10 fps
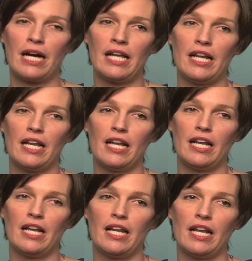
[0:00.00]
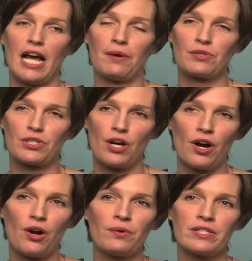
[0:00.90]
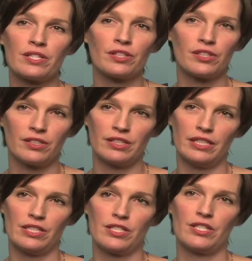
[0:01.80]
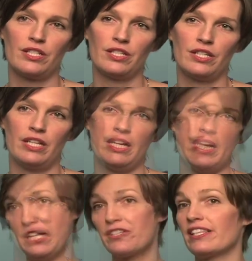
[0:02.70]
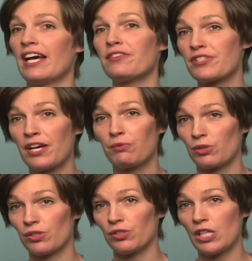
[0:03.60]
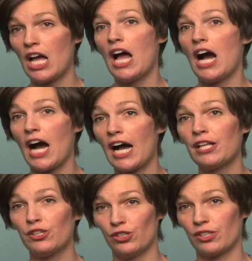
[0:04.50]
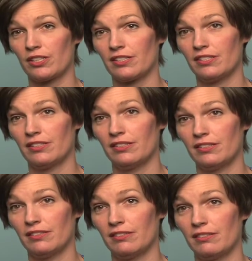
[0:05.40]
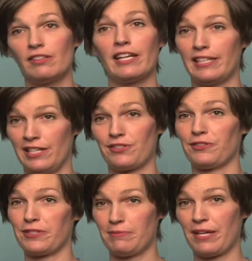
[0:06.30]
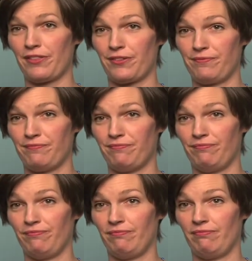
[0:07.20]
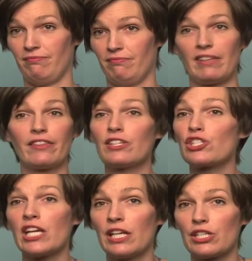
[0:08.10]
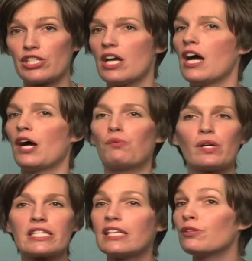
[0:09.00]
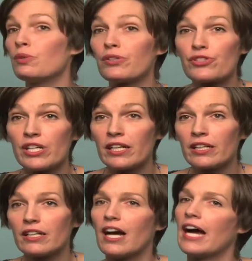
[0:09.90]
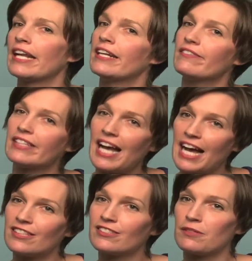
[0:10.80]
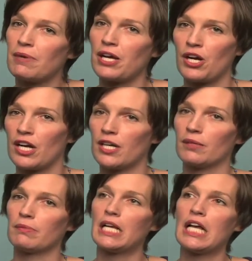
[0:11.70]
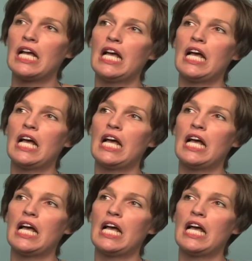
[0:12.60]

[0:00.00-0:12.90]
But I was always encouraged. To the outside world, I looked like Angela Smith. Nothing changed. I wasn't in a wheelchair. I didn't have a cast on my arm.